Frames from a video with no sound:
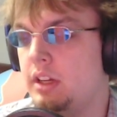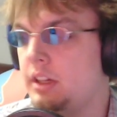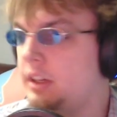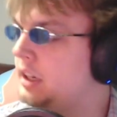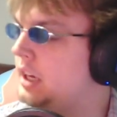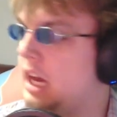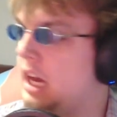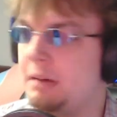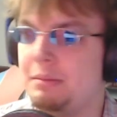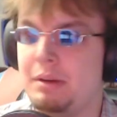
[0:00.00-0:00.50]

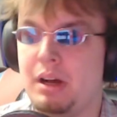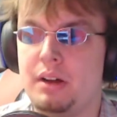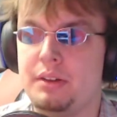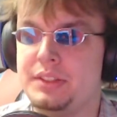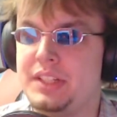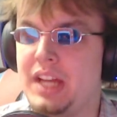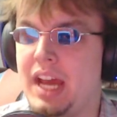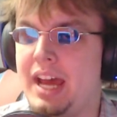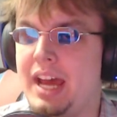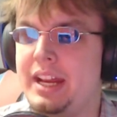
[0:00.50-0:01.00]
Come on,
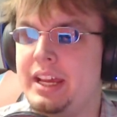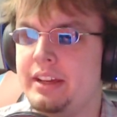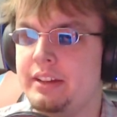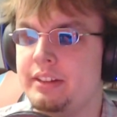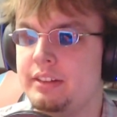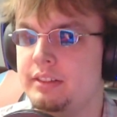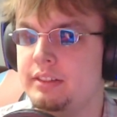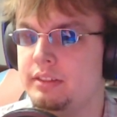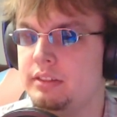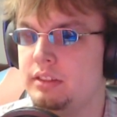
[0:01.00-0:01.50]
Donnie!
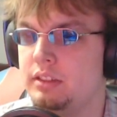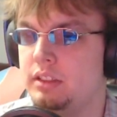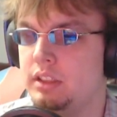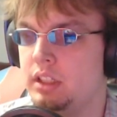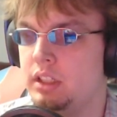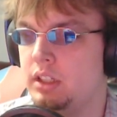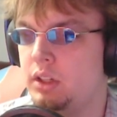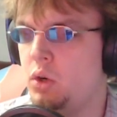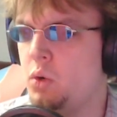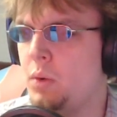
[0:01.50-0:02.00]

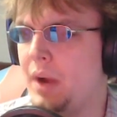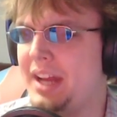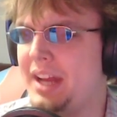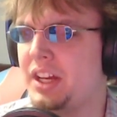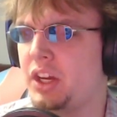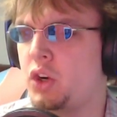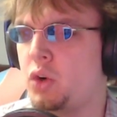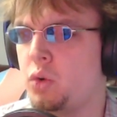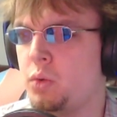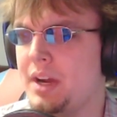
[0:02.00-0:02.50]
Ooh, and a
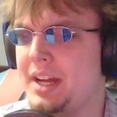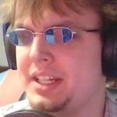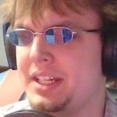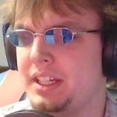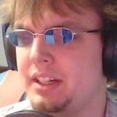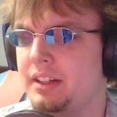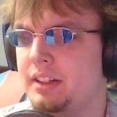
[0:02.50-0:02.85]
crit!